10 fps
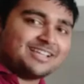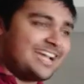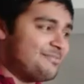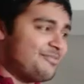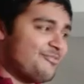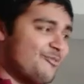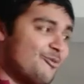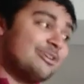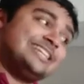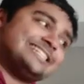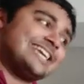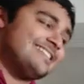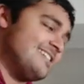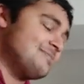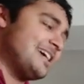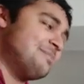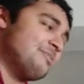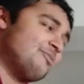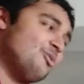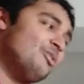I had before, or at least k terms I had
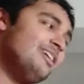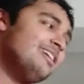before,